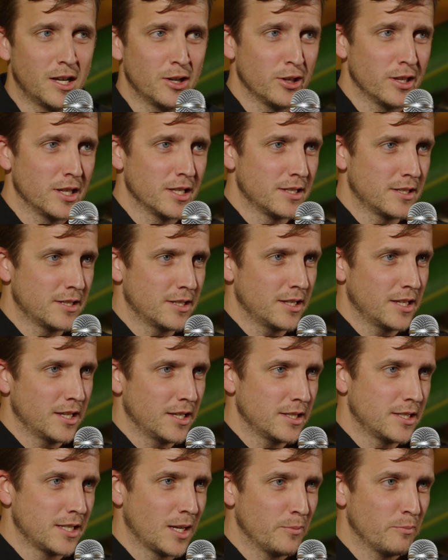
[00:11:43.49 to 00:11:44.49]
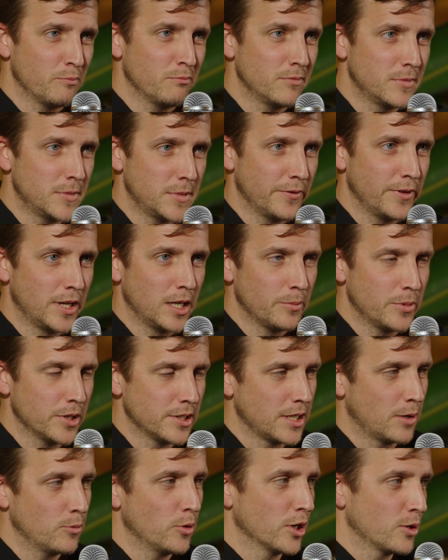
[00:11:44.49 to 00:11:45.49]
I know there's some
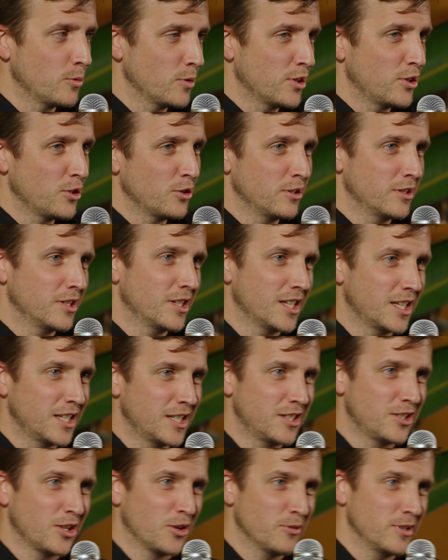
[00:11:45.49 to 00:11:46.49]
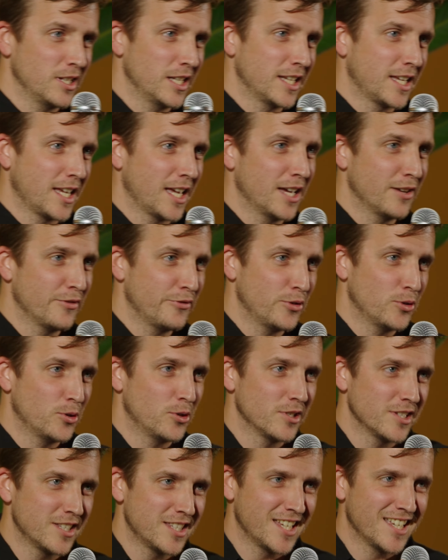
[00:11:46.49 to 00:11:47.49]
developers I work with who don't really care
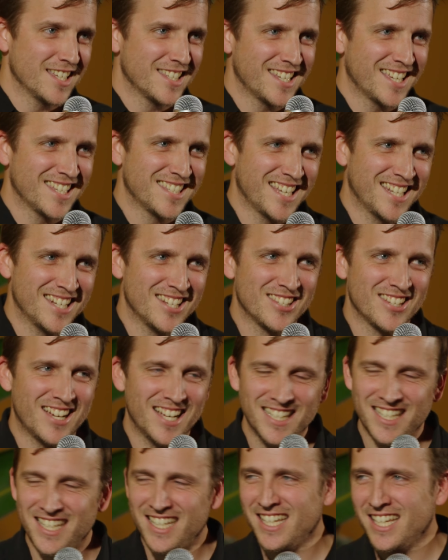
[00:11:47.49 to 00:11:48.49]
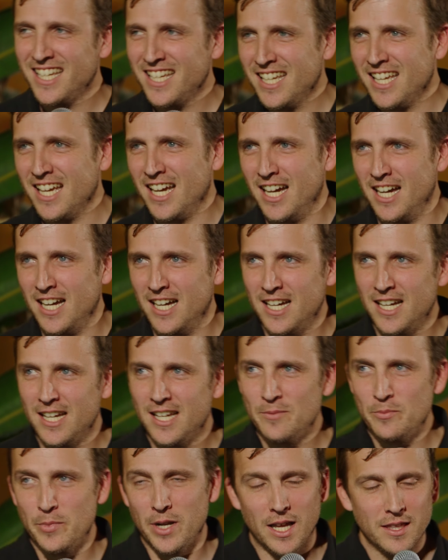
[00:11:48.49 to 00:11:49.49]
for CSS and design, but
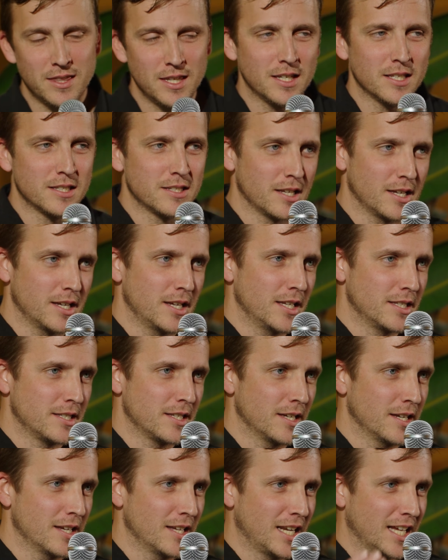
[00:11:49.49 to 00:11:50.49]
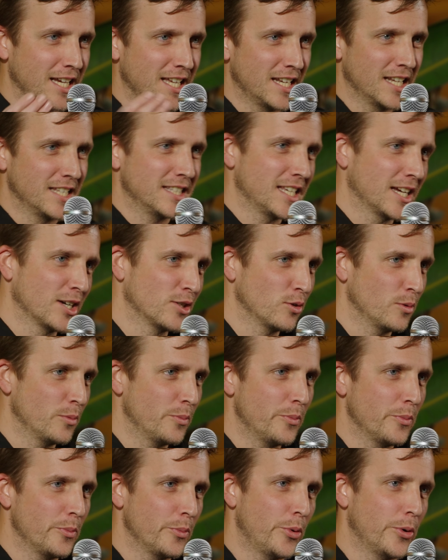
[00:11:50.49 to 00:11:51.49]
I think it's like an integral
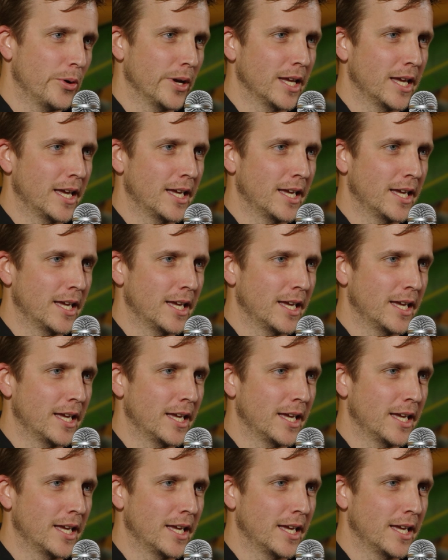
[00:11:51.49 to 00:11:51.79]
point.